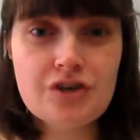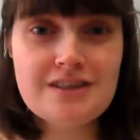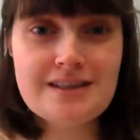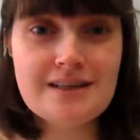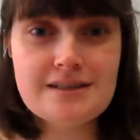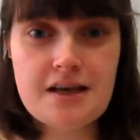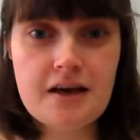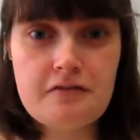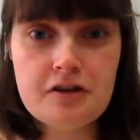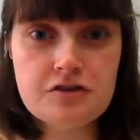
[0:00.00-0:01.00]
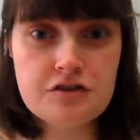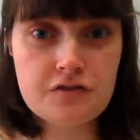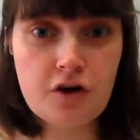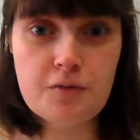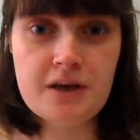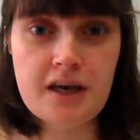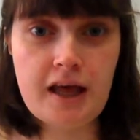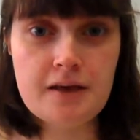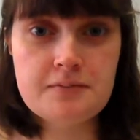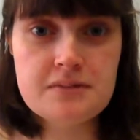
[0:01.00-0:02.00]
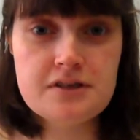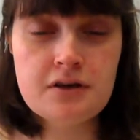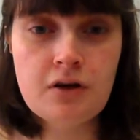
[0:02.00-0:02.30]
Tradescantia have lots of common names.